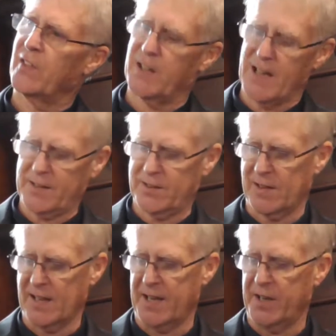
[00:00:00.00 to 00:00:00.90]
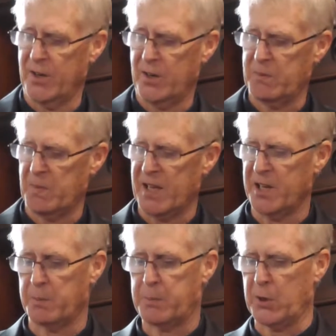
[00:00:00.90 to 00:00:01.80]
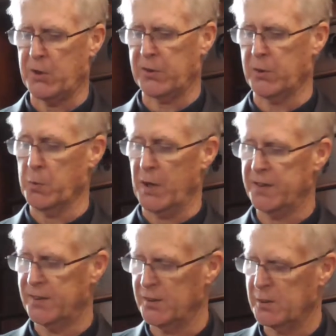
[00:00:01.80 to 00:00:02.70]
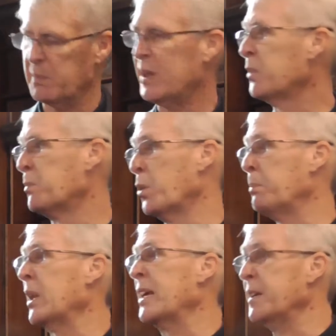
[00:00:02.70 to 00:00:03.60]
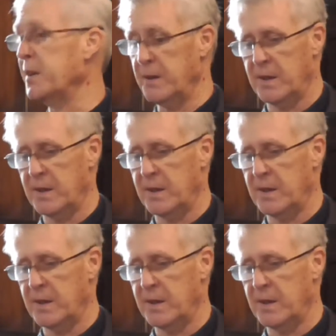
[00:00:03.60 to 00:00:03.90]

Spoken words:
The next layer, interpersonal racism, is more blatant.